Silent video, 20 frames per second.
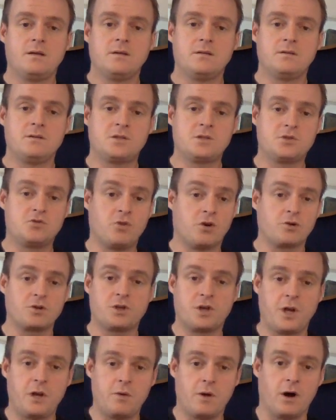
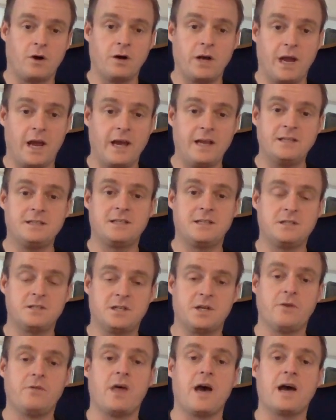structure you were hinting
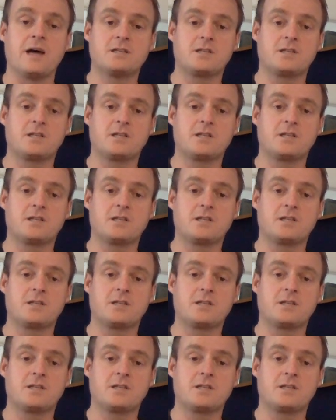to there.